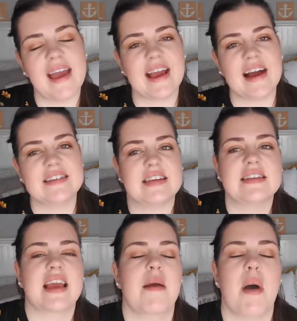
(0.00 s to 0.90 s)
Hey guys,
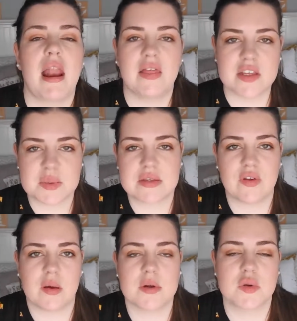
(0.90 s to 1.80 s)
it's Kim, and in this week's
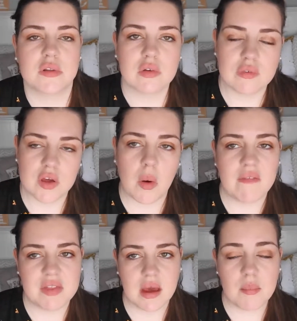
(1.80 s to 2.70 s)
video we're doing the review
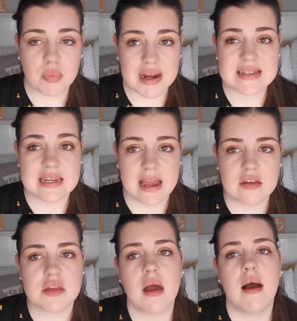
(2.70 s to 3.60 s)
of the imPRESS
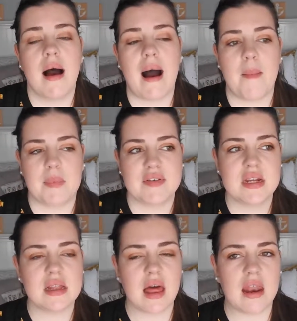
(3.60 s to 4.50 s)
nails. I've
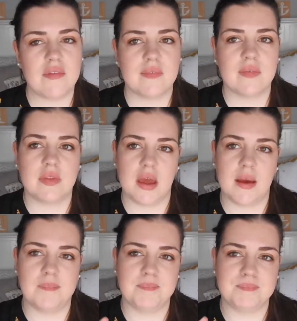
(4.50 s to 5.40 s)
seen a lot of
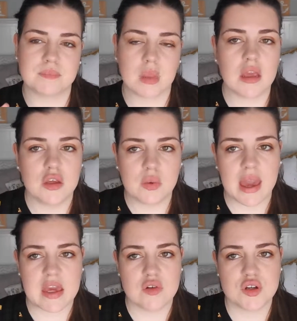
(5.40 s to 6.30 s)
the UK
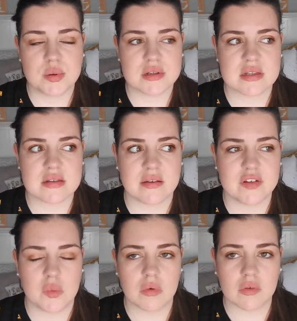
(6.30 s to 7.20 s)
YouTubers and
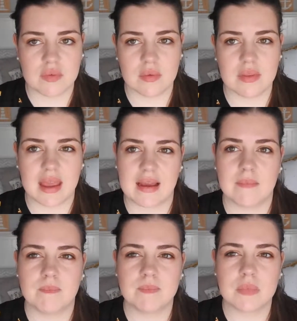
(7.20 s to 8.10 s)
stuff doing
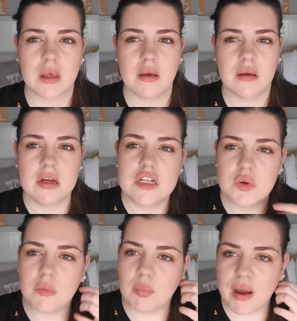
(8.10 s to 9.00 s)

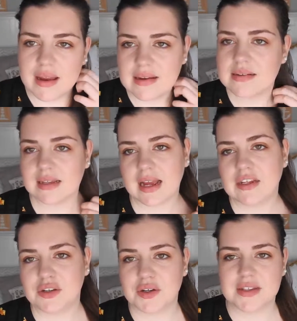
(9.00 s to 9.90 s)
doing brand deals, I
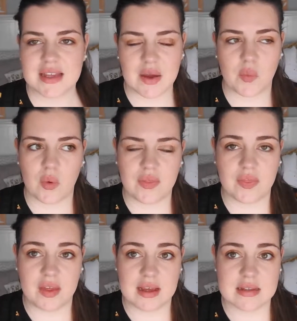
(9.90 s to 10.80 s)
guess you could say,
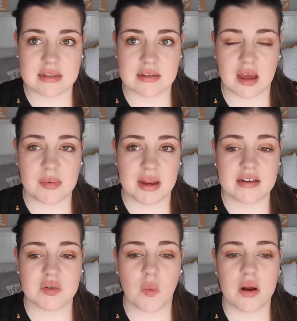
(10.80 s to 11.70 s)
with these type of
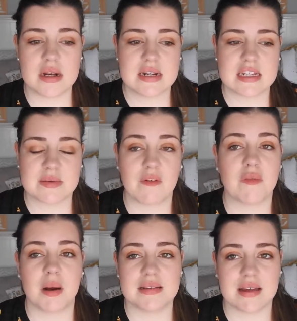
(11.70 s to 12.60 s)
nails. So I wanted to test them out
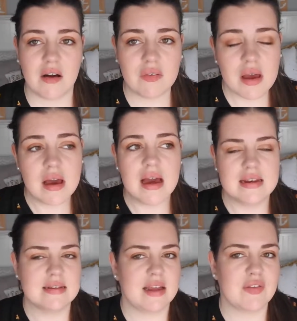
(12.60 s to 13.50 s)
for myself
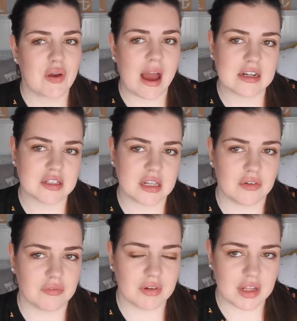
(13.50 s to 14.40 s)
to see if they're
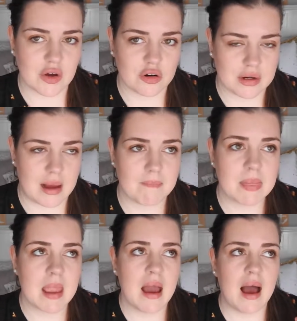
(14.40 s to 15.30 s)
actually really good or not.
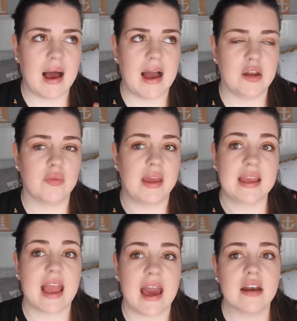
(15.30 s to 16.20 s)
I know that
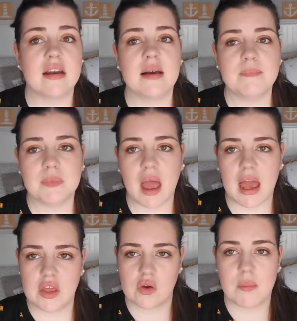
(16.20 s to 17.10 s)
in Canada,
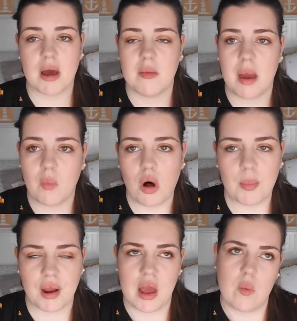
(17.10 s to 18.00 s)
you can buy them at
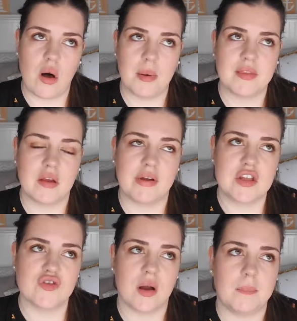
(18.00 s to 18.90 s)
Walmart. At Walmart, they
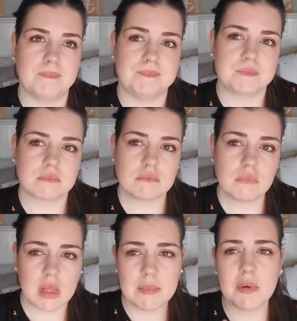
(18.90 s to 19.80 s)
range from
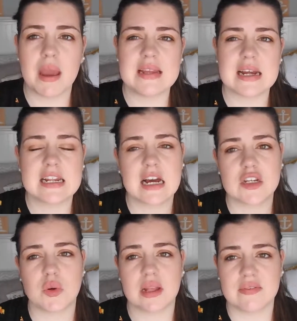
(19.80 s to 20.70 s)
about
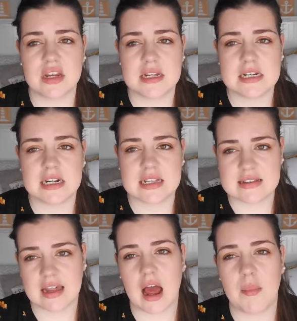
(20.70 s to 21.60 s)
$8.99 to $11.99.
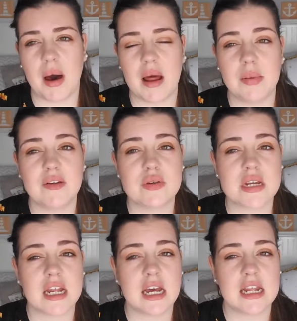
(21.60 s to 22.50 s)
This set I bought, I believe, was
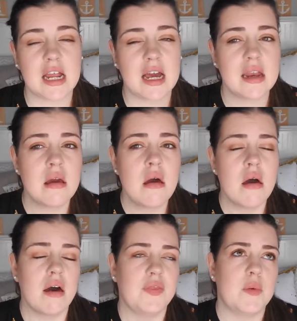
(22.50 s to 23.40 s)
$9.99.
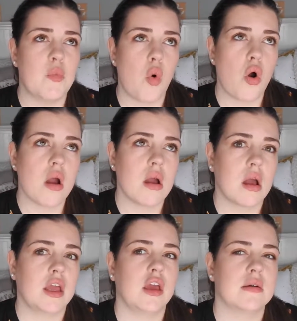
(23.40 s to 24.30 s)
The more, I
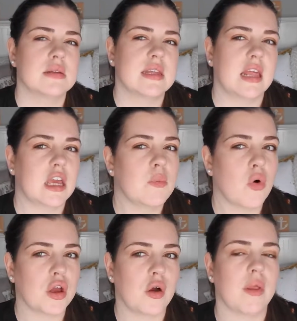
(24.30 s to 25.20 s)
was gonna say, like,
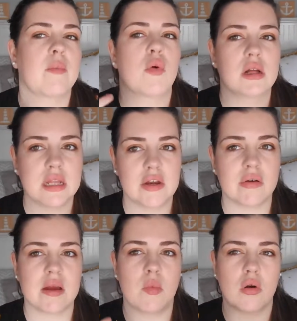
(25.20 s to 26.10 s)
more you go, like, more
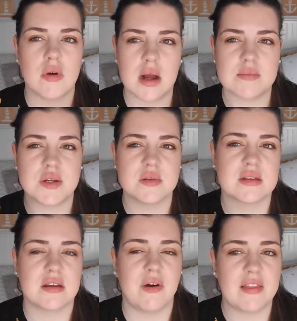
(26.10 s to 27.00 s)
glittery, more rhinestones and
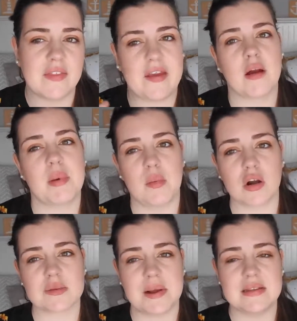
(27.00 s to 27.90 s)
stuff like that, they are a bit
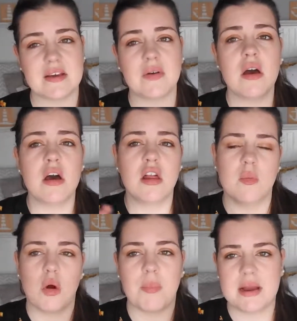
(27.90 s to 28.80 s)
more expensive.
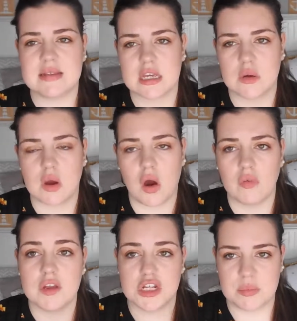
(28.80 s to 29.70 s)
The more basic you
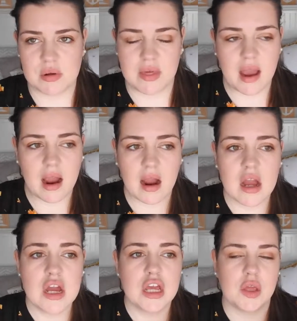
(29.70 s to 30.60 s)
go, the cheaper they are.
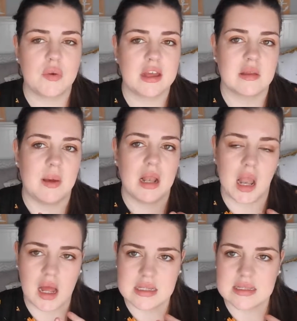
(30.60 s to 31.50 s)
You can get them at
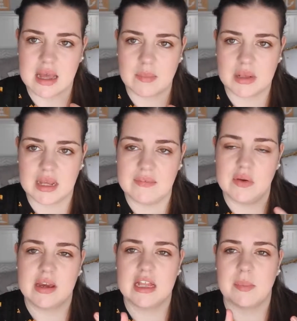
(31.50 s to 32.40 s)
Lottens, I believe.
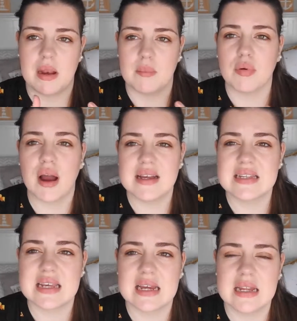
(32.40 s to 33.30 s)
You can get them on
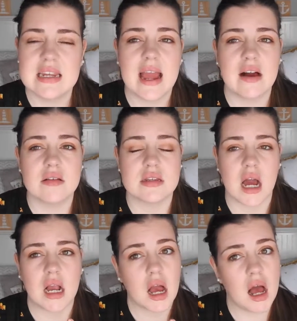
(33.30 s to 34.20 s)

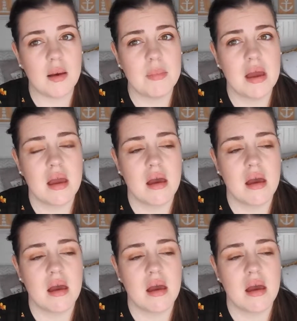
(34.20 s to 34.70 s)
impressnails.com.